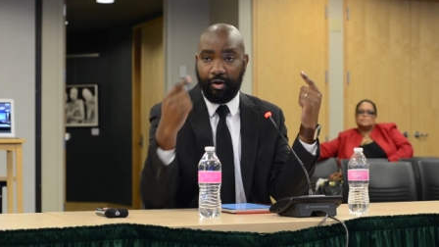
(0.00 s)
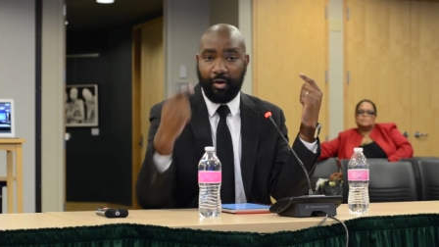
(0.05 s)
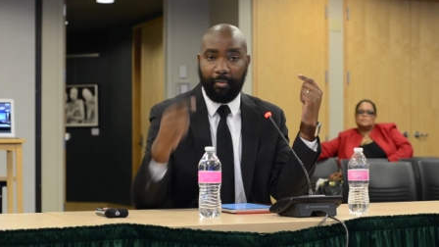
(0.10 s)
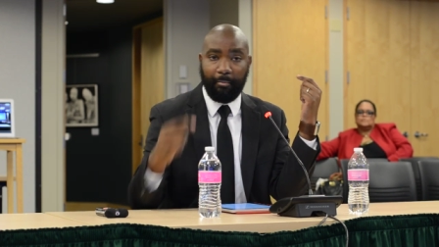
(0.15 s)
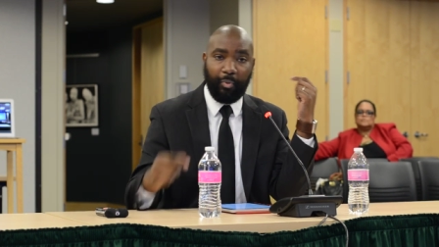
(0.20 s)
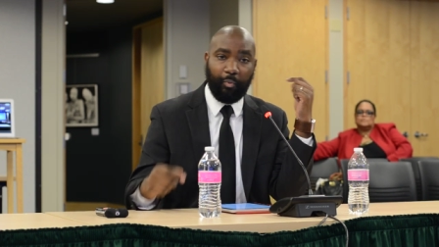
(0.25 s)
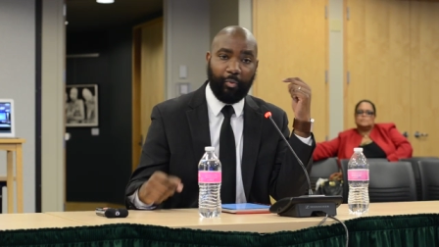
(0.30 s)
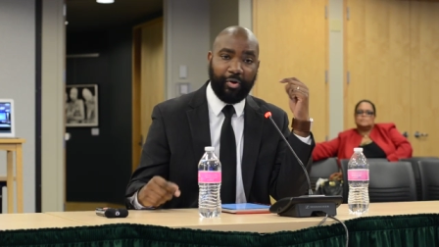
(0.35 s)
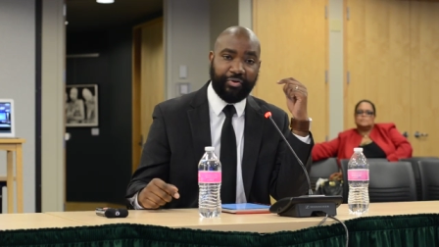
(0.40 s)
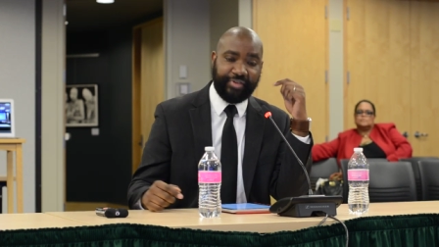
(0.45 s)

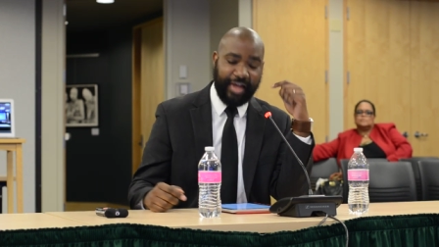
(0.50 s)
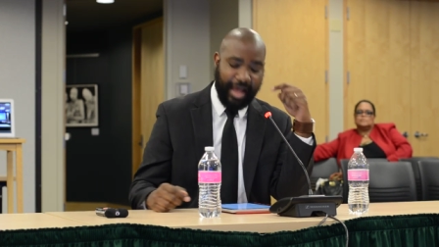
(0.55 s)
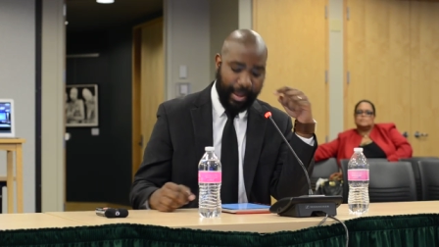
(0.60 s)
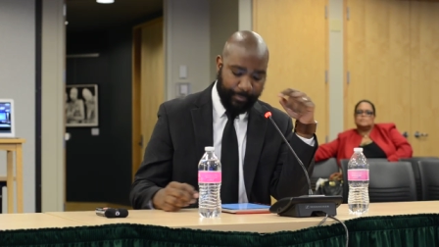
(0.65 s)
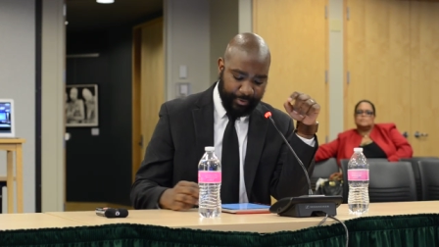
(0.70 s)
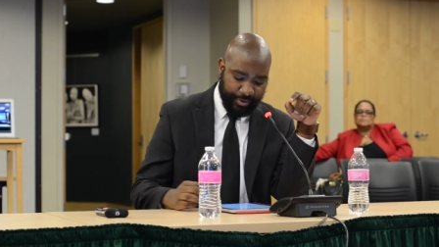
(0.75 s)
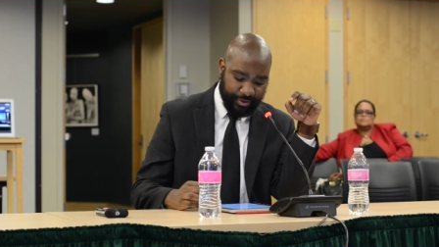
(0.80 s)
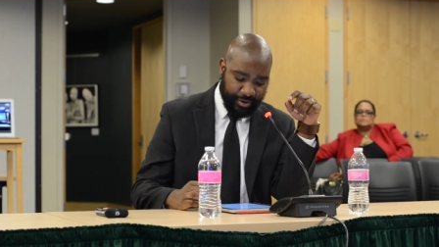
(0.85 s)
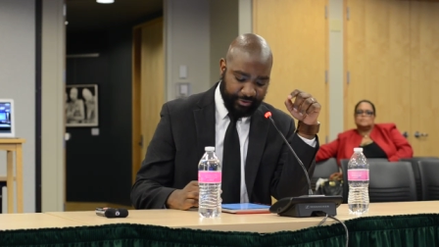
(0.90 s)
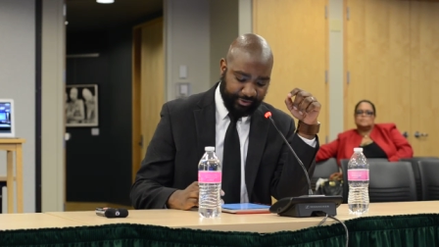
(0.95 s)
But what is
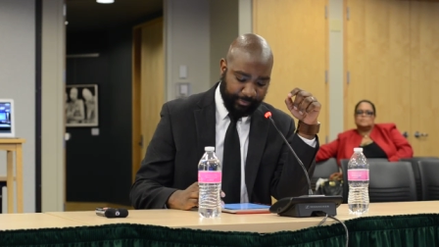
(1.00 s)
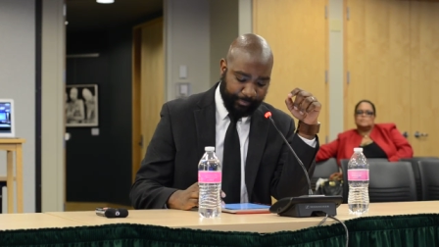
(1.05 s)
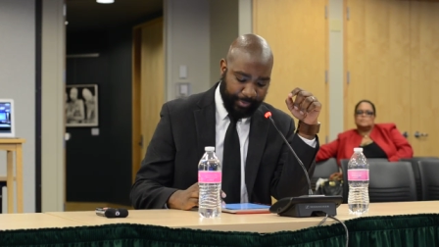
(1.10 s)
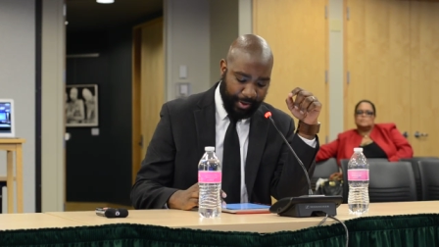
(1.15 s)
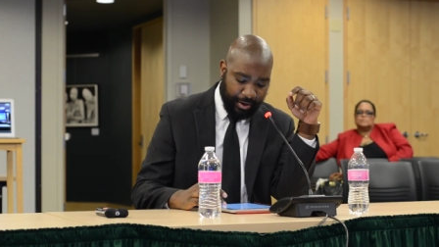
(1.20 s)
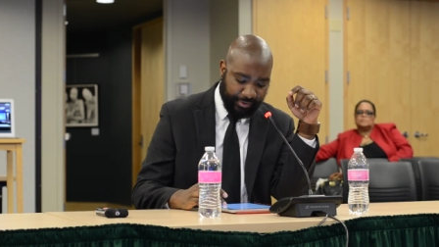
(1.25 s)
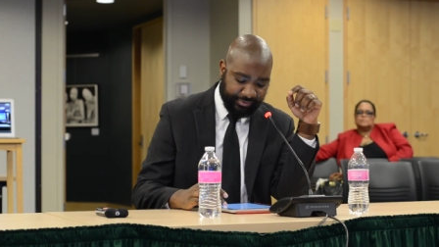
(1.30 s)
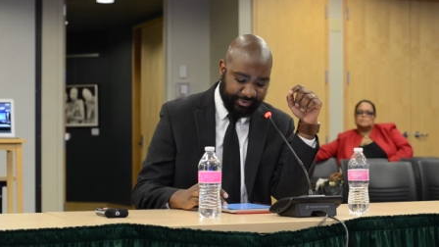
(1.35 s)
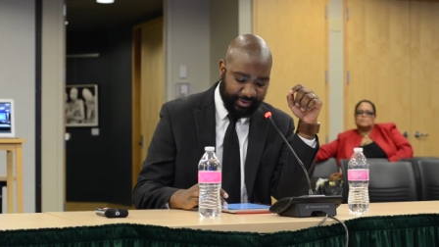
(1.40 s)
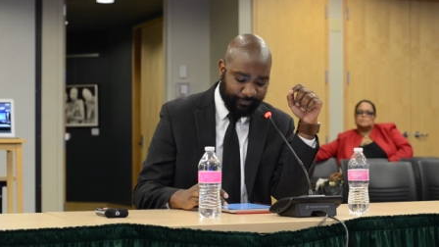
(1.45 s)
happening is the
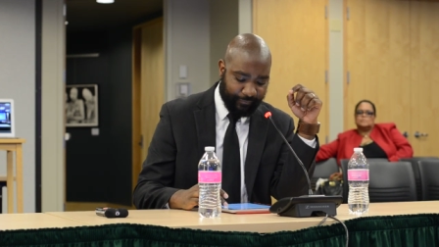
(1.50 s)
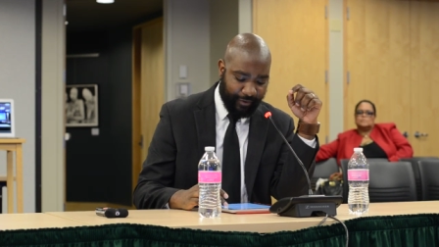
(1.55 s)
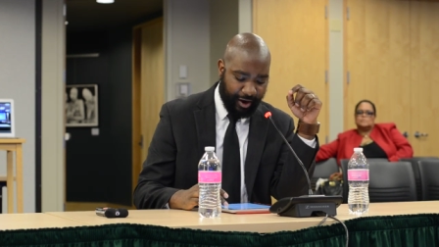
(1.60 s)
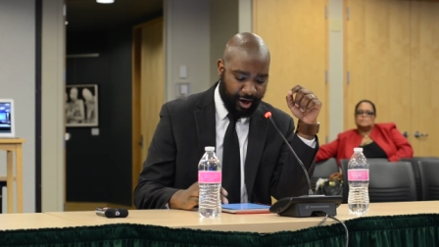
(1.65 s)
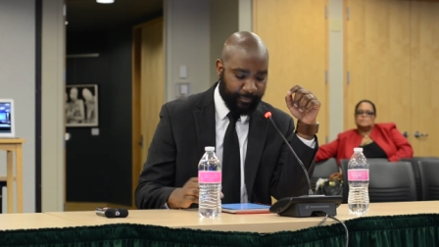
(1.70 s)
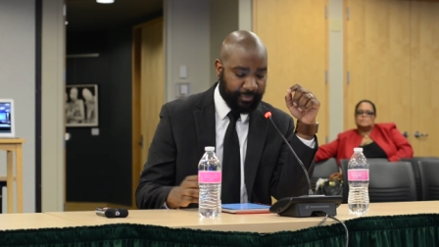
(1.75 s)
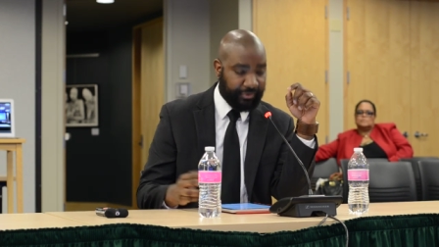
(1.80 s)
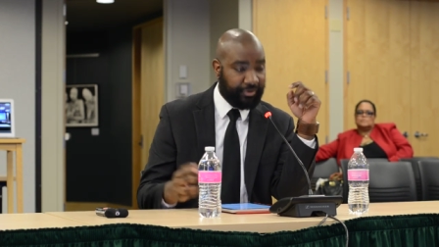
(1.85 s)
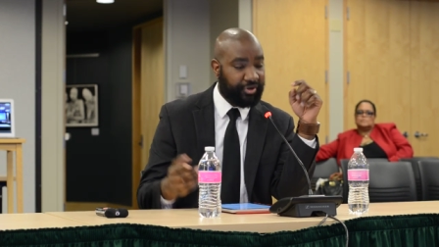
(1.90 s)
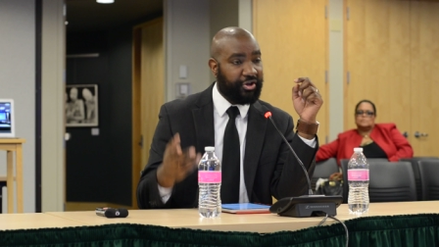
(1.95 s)
policy
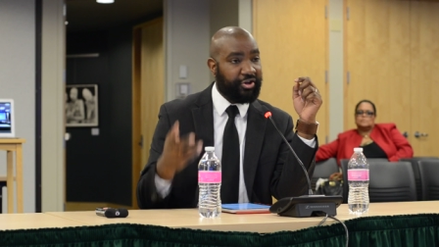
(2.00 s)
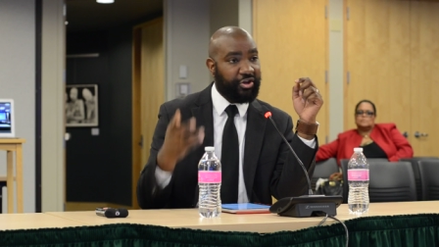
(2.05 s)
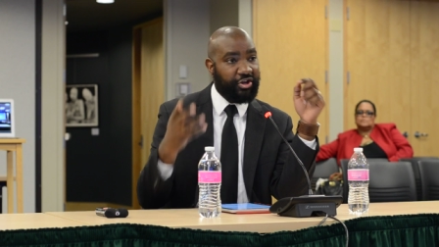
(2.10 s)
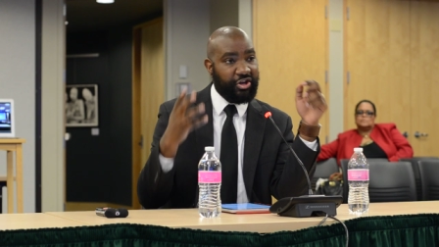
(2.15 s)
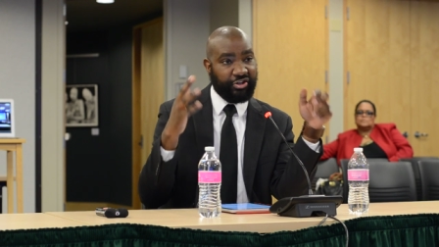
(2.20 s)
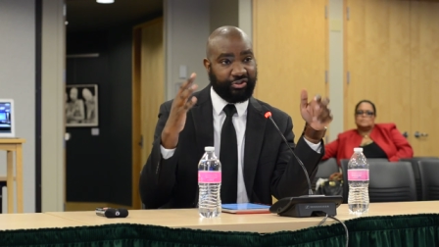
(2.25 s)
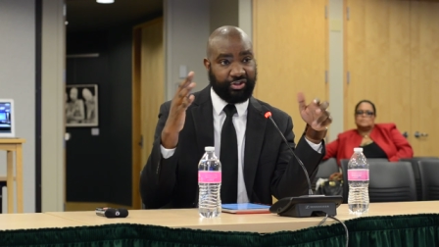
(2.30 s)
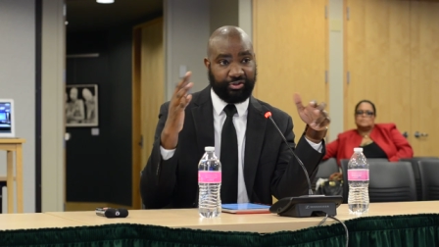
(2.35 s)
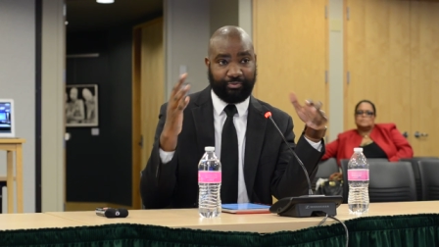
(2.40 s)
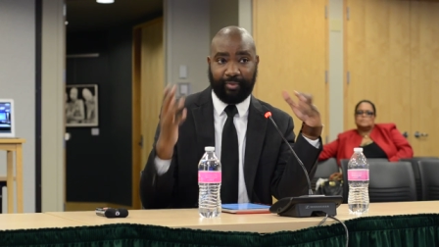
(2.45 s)
environment
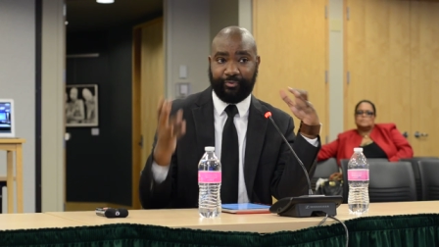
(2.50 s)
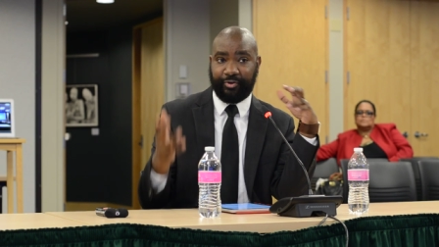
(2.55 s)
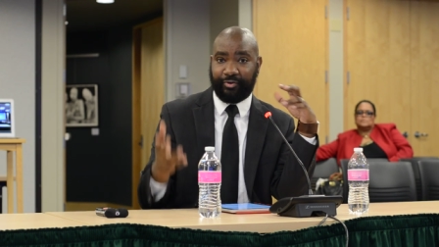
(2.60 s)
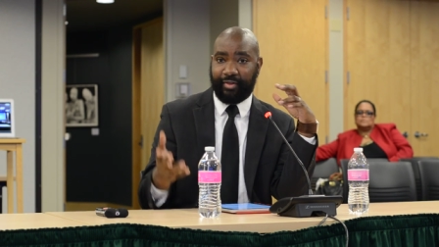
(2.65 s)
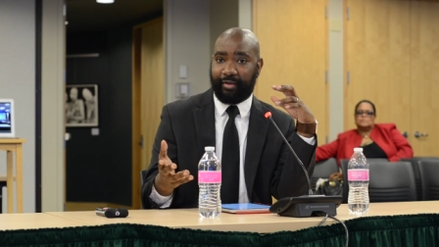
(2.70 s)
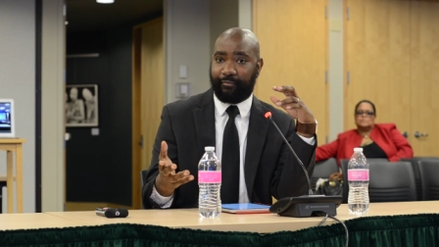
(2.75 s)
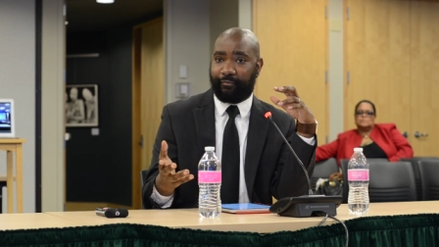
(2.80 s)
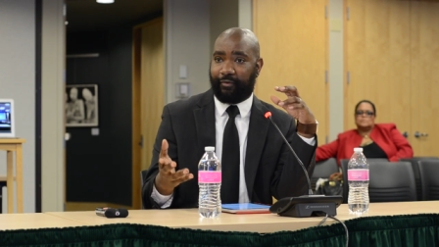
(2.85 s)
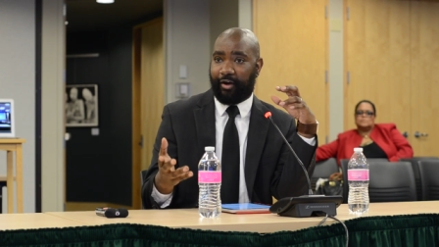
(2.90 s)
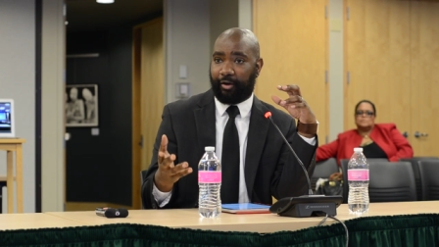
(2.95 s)
is disrupting
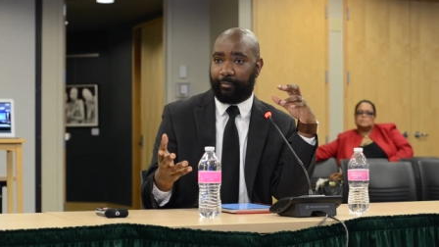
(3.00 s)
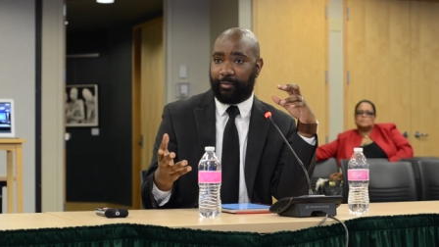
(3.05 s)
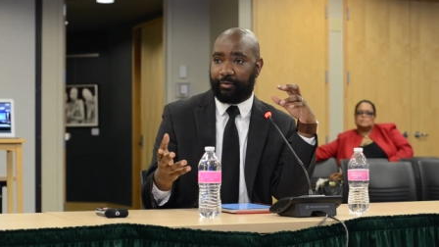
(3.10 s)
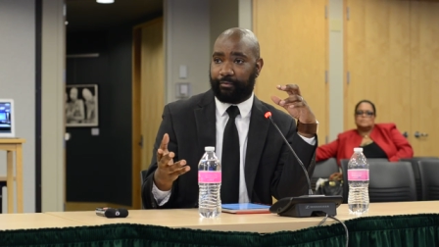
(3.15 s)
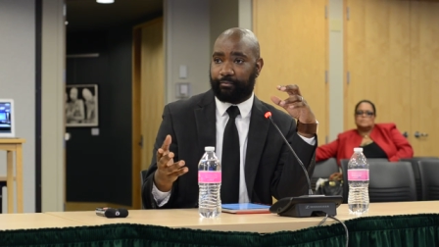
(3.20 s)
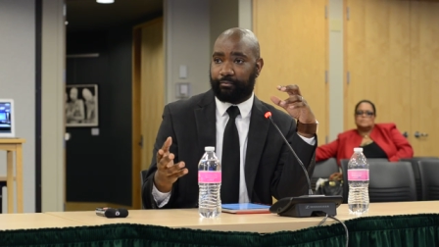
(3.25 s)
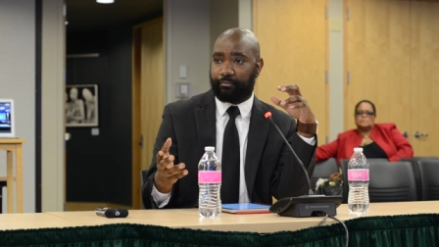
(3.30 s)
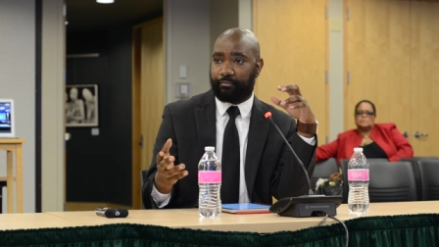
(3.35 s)
that environment.